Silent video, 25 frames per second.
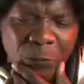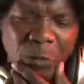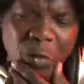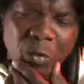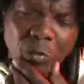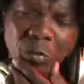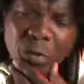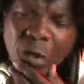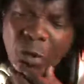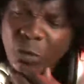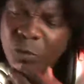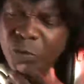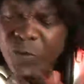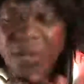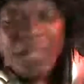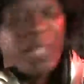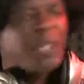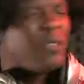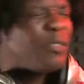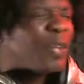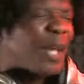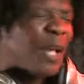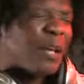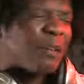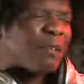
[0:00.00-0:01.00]
You know
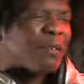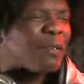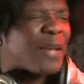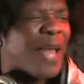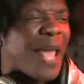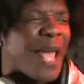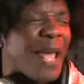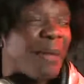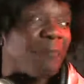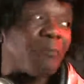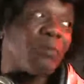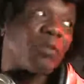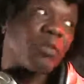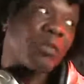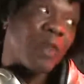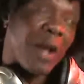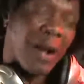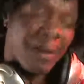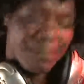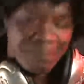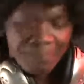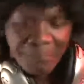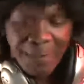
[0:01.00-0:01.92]
DJ Snap, Sharp